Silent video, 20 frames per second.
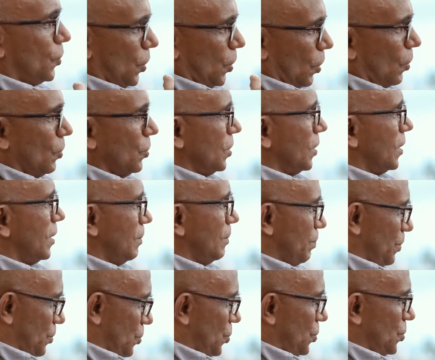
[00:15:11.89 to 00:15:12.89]
theoretical
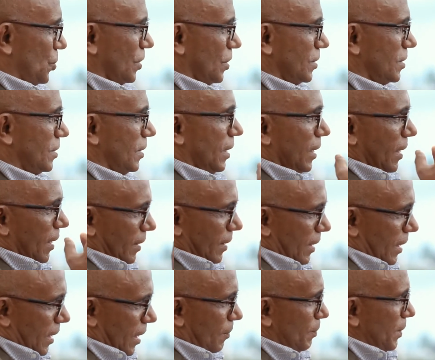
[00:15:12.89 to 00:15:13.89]
positions
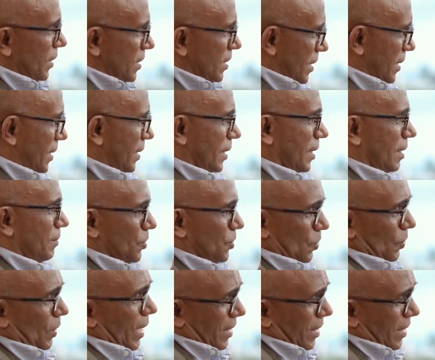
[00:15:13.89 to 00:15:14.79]
that have been taken up. So